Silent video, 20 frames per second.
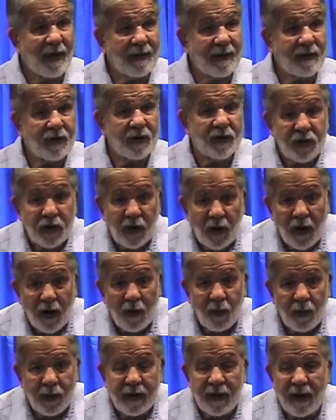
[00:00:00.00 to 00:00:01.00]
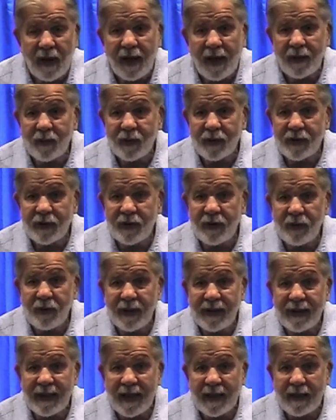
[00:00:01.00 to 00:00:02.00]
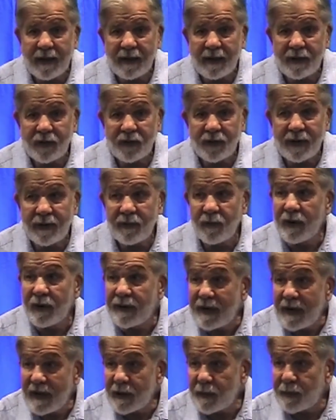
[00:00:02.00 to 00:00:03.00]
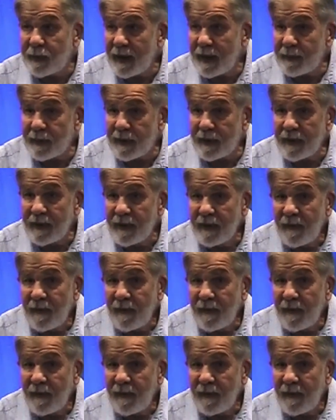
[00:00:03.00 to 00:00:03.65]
I saw what God was doing in that country with these people.